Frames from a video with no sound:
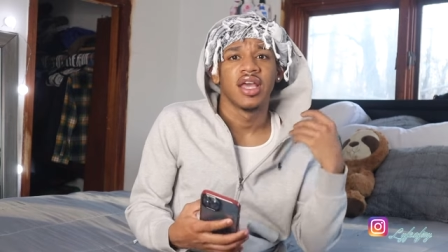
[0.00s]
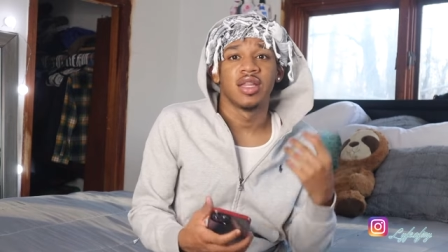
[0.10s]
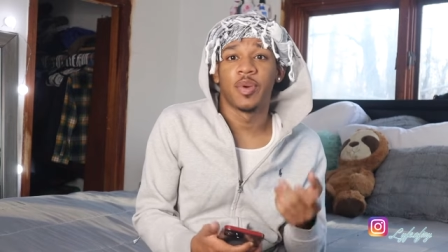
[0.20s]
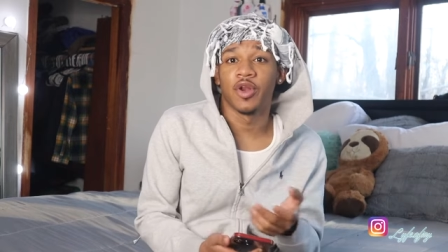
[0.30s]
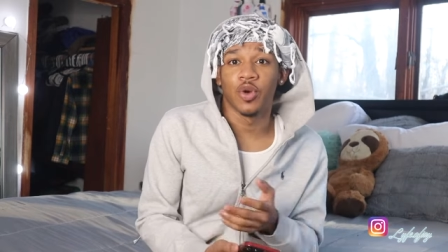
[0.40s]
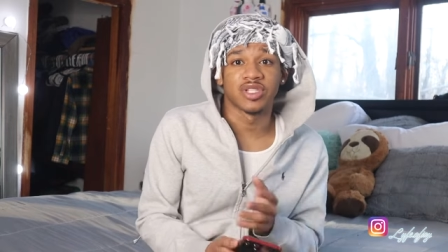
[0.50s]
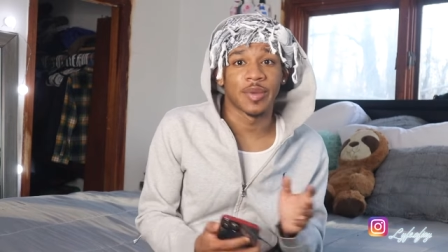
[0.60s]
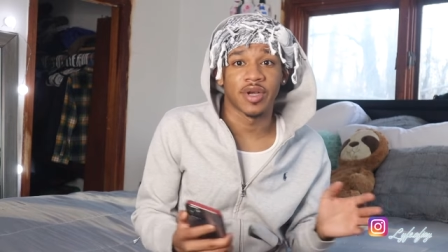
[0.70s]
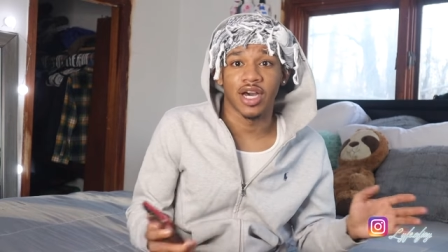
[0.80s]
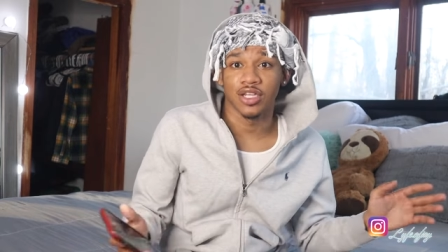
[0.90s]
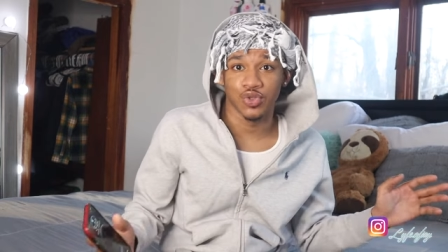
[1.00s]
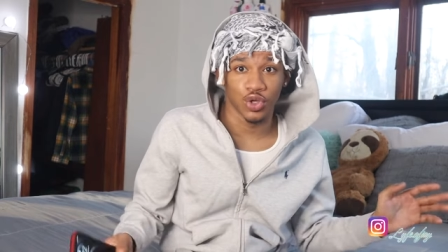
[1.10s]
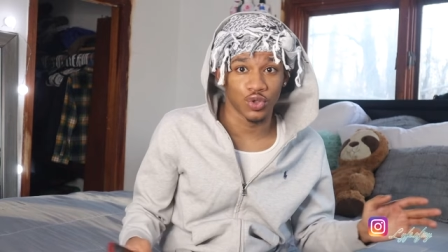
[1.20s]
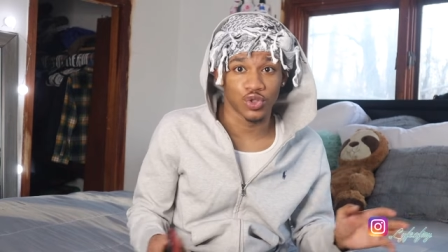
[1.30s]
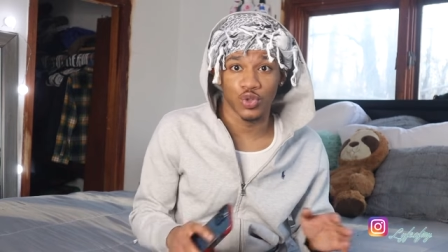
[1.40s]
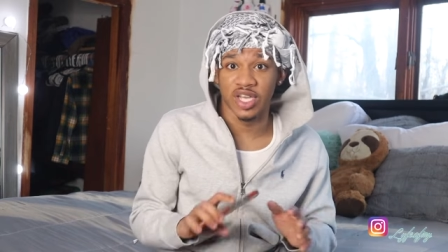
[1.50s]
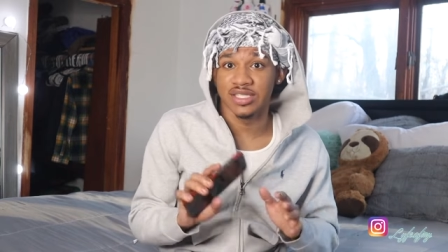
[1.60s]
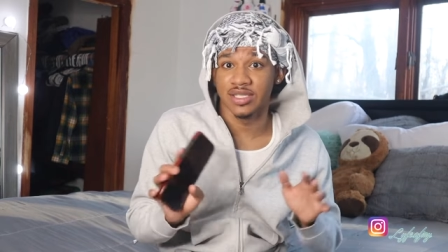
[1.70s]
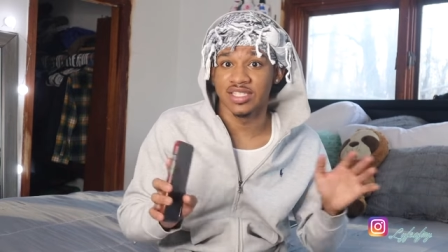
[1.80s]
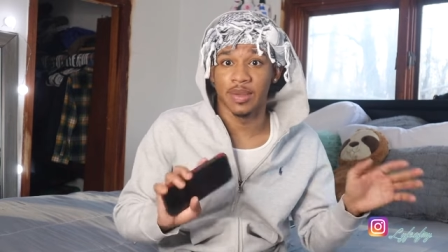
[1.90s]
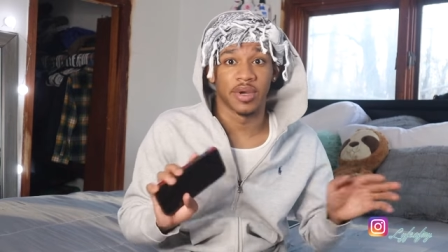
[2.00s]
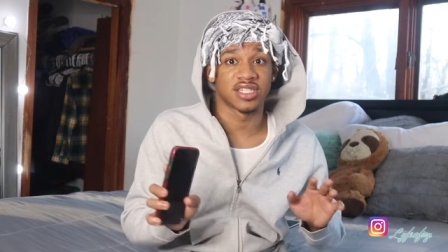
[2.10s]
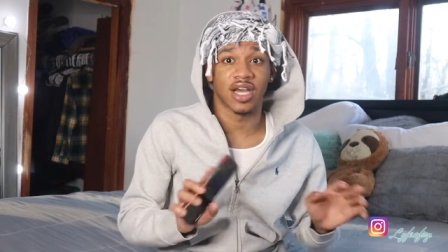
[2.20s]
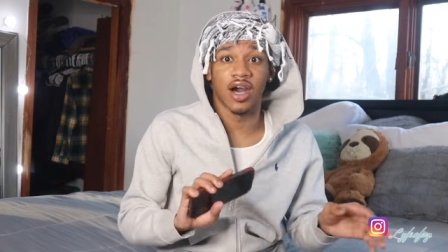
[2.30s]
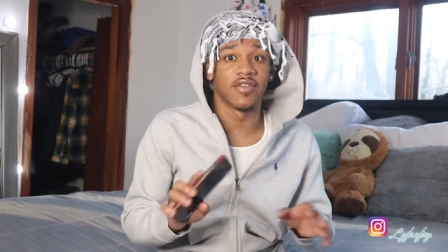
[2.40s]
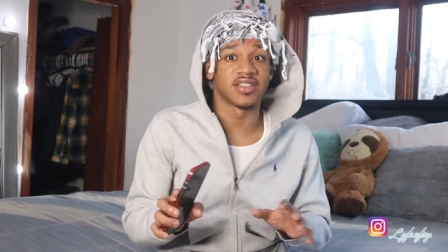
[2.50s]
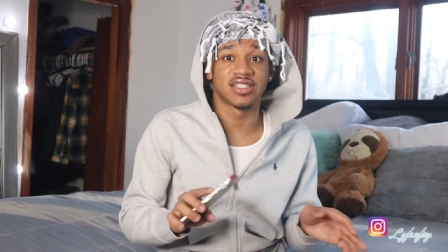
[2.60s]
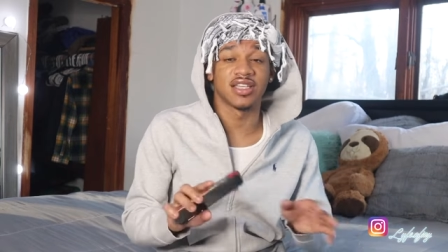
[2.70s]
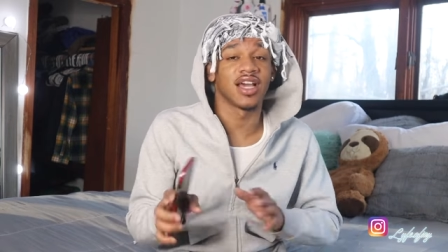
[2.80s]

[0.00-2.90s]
depending on what type of college you go to, it's it's a bunch of other stuff.